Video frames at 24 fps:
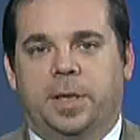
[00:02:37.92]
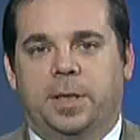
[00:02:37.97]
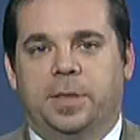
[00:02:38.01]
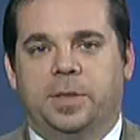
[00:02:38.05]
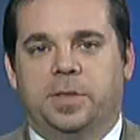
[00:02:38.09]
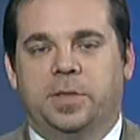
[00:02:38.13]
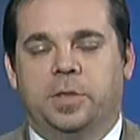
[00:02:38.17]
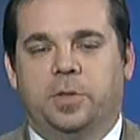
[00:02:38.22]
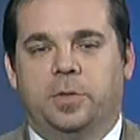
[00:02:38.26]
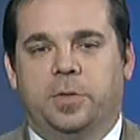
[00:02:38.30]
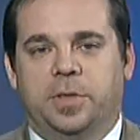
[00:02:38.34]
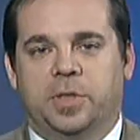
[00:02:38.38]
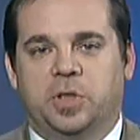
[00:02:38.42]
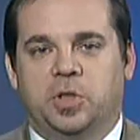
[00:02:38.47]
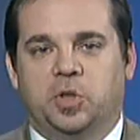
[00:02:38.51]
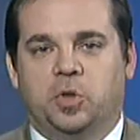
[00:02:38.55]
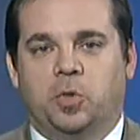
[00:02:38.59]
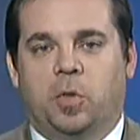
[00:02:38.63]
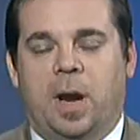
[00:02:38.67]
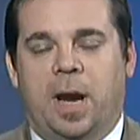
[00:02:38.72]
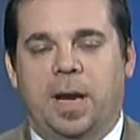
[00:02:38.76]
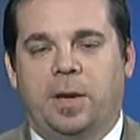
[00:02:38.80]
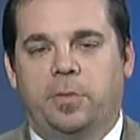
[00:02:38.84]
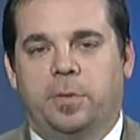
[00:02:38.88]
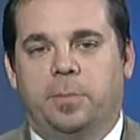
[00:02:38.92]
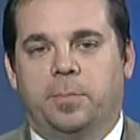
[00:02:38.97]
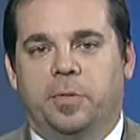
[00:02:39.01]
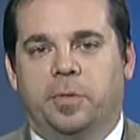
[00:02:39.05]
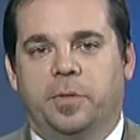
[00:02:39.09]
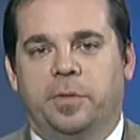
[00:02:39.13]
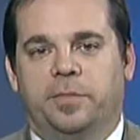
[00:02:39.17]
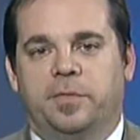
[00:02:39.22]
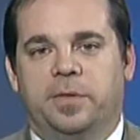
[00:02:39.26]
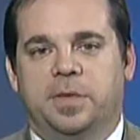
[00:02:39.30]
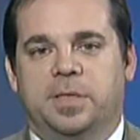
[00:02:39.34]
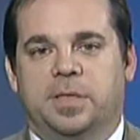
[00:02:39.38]
to do is try to
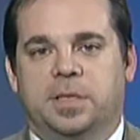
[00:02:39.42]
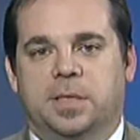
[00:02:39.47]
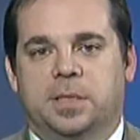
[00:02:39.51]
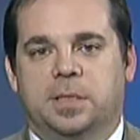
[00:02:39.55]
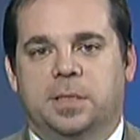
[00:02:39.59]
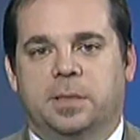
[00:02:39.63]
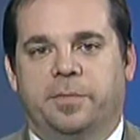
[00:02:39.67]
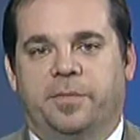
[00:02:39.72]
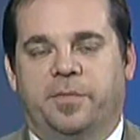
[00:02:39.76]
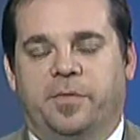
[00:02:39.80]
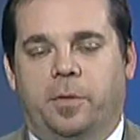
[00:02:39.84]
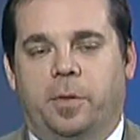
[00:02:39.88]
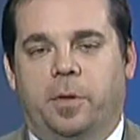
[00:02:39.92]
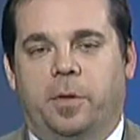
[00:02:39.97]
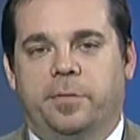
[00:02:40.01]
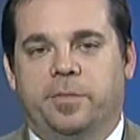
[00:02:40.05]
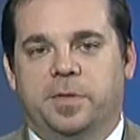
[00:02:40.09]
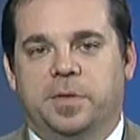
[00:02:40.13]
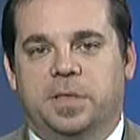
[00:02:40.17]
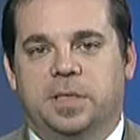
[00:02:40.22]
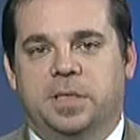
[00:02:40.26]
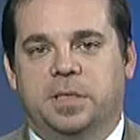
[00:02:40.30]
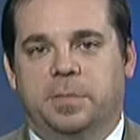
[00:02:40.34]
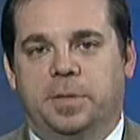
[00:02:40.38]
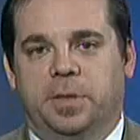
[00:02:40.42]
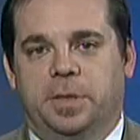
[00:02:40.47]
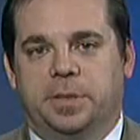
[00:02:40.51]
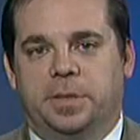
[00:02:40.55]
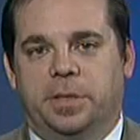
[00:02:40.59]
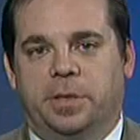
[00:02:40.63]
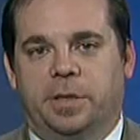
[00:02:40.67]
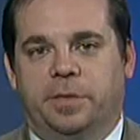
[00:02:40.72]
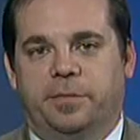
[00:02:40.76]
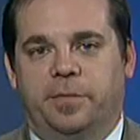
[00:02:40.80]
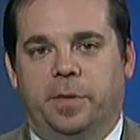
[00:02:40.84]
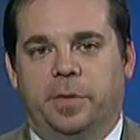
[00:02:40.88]
improve the system for overseas
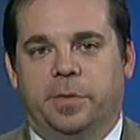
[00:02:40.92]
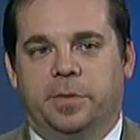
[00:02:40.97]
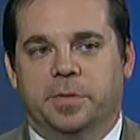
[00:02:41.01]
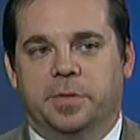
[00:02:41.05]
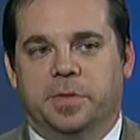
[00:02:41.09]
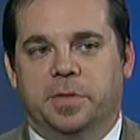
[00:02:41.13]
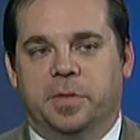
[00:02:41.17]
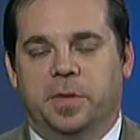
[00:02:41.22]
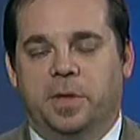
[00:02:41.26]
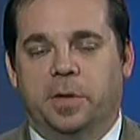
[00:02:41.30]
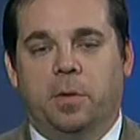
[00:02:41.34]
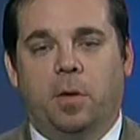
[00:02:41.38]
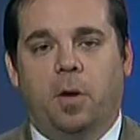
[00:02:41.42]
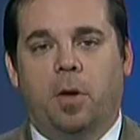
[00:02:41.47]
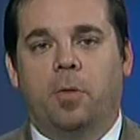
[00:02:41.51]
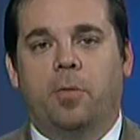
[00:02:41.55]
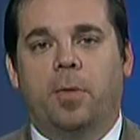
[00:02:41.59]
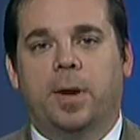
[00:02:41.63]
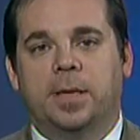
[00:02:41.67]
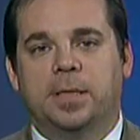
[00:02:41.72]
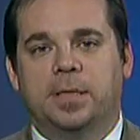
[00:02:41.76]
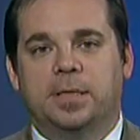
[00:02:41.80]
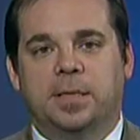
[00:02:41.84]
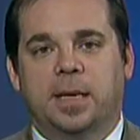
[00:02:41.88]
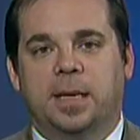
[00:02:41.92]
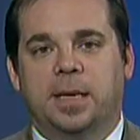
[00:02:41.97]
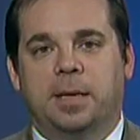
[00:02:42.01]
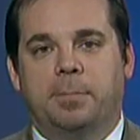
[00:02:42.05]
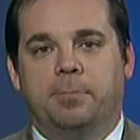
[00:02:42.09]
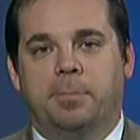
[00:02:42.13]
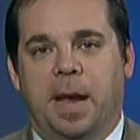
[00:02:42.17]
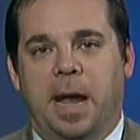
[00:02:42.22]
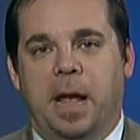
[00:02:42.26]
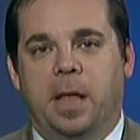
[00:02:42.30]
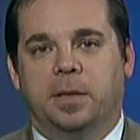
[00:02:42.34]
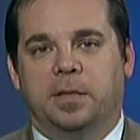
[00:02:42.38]
military voters. They're already
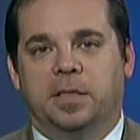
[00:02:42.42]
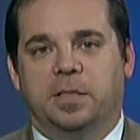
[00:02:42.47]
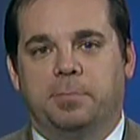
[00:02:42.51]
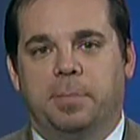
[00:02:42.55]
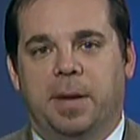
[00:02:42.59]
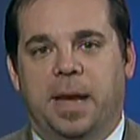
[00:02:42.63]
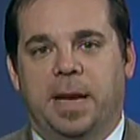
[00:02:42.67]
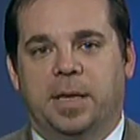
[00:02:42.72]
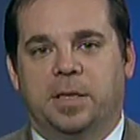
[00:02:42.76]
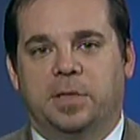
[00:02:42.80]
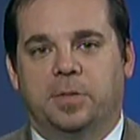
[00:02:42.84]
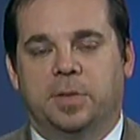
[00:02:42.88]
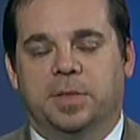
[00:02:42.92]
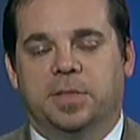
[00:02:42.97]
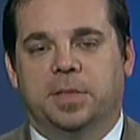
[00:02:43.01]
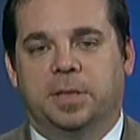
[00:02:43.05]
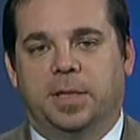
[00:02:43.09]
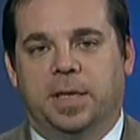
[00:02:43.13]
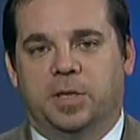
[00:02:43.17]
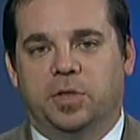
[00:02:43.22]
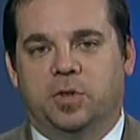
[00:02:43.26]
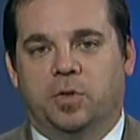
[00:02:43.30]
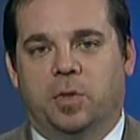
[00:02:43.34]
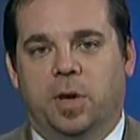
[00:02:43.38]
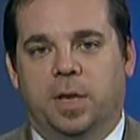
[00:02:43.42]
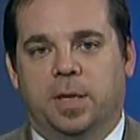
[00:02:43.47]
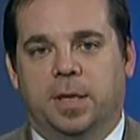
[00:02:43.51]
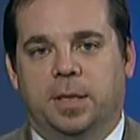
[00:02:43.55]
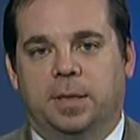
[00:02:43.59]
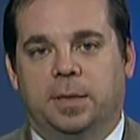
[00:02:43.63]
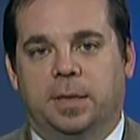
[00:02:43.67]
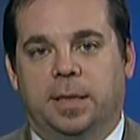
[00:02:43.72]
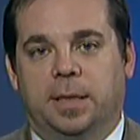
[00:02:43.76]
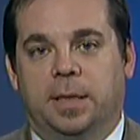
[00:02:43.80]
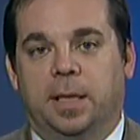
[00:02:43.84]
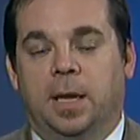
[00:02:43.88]
sending ballots back to us
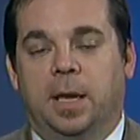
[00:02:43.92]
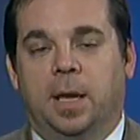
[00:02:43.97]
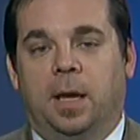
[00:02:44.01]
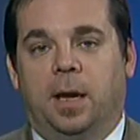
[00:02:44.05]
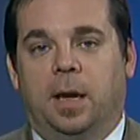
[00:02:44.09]
electronically.